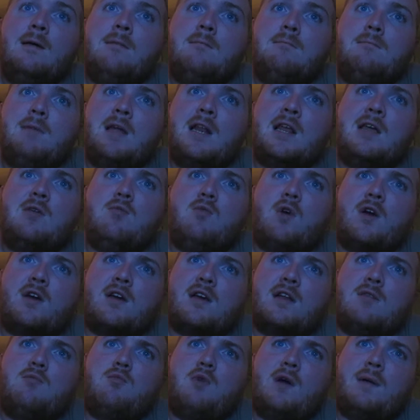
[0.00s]
Many
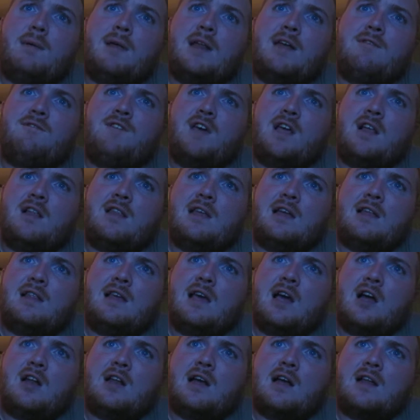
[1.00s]
working women feel that
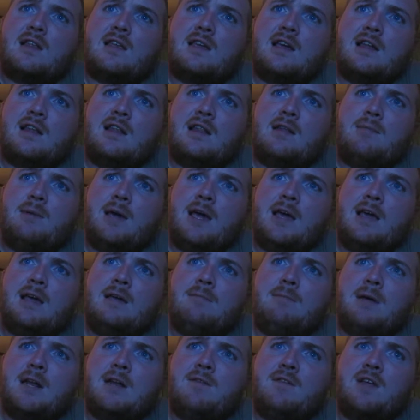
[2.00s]
they are not getting the
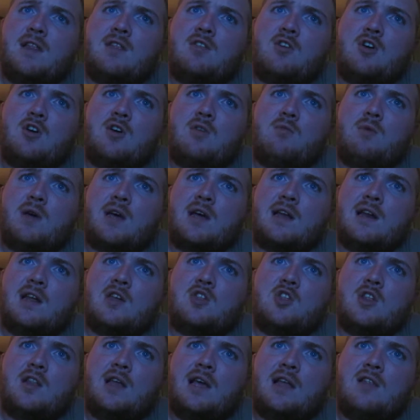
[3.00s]
pay, benefits, or
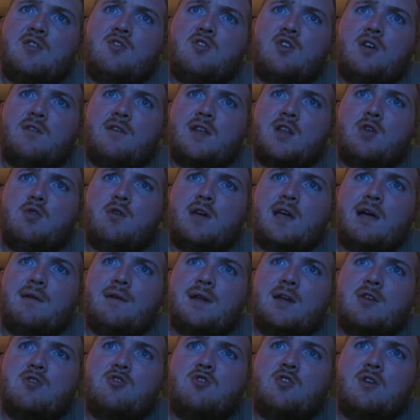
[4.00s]
recognition they deserve. A new
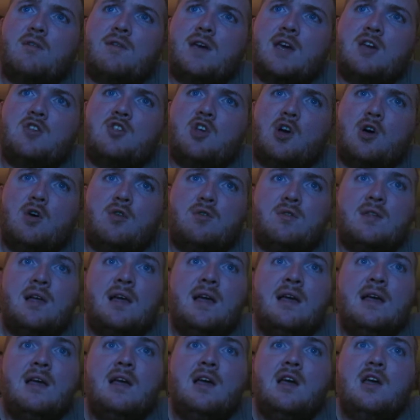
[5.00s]
government survey shows.
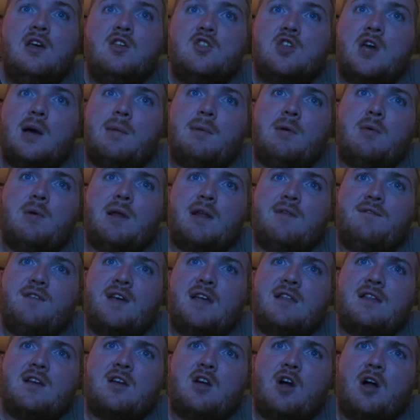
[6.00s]
Shopping with a
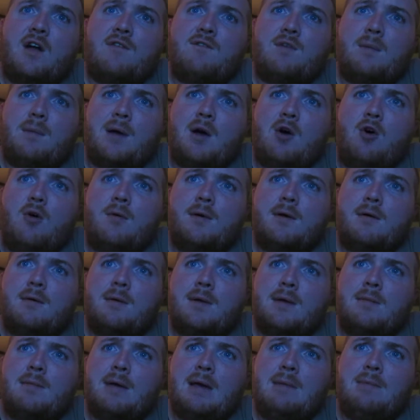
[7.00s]
Visa card from a home
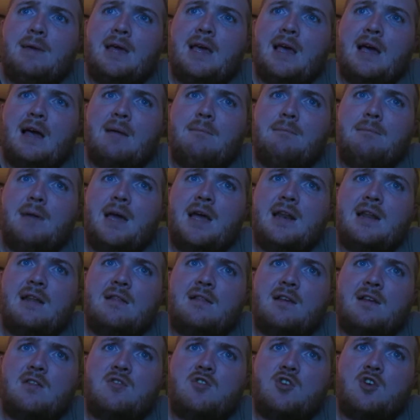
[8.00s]
creator may be a
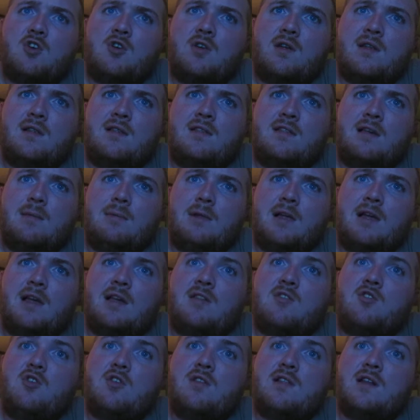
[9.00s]
maintenance as secure and simple
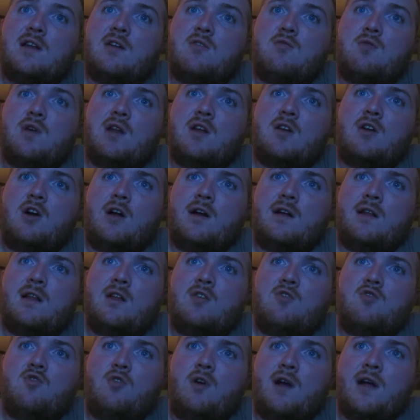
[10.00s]
as using a credit card at
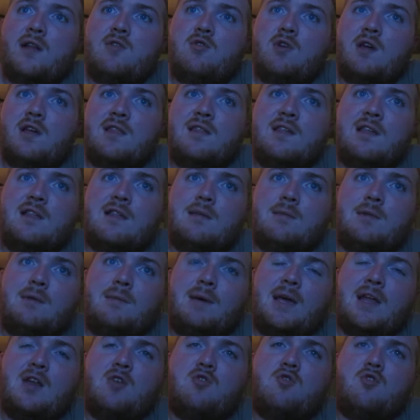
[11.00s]
a store under a system
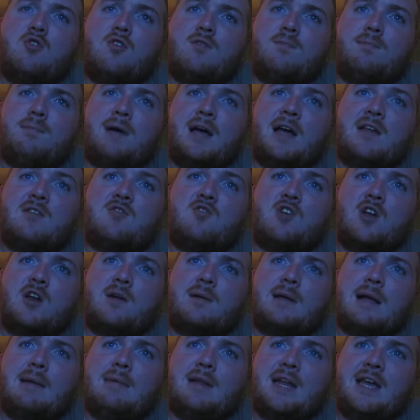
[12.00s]
to be introduced by a
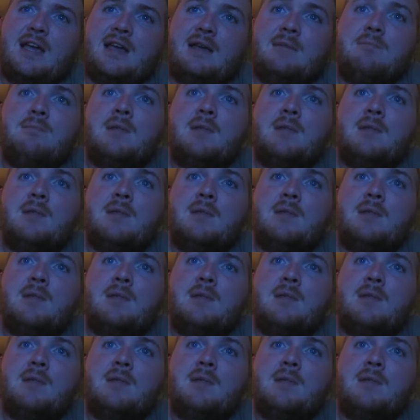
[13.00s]
startup company.